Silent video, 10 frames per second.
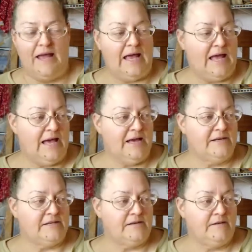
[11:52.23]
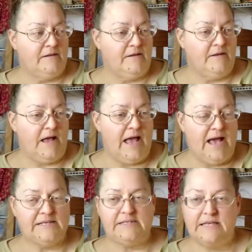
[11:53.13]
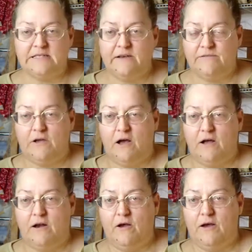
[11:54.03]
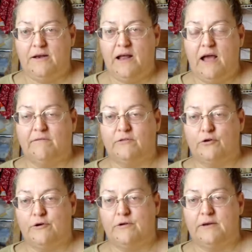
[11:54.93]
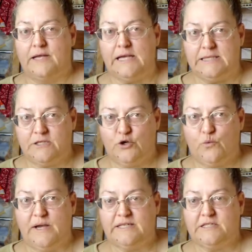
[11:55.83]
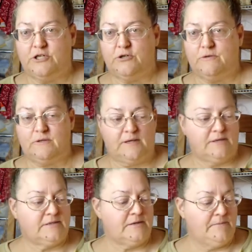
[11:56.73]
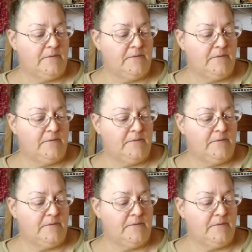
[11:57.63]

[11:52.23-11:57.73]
And as things have gone on, I've learned easier ways to do things.